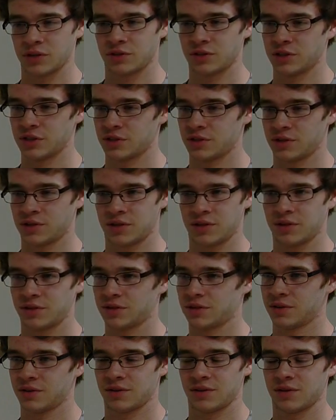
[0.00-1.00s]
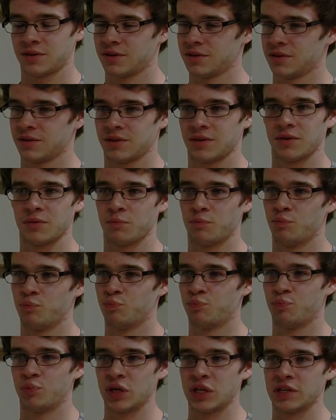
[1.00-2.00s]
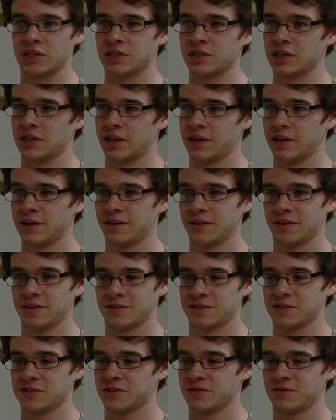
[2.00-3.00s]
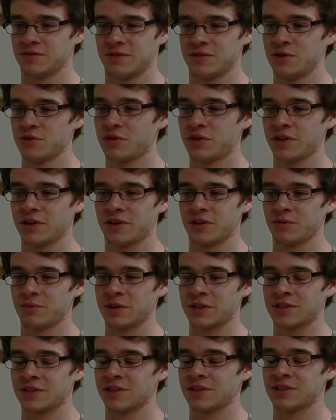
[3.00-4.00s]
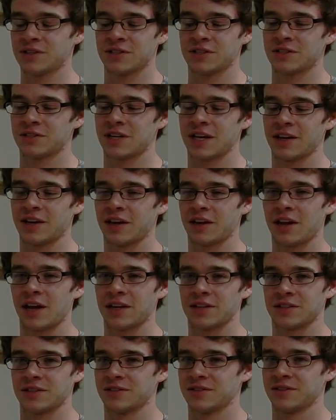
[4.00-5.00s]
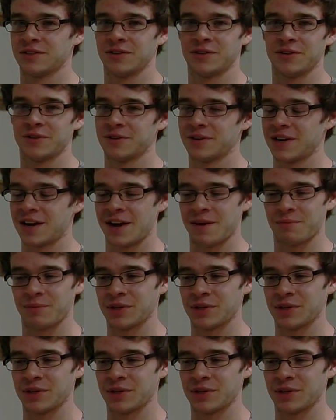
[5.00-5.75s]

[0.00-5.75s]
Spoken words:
just busy. You think you're busy just taking classes. You're not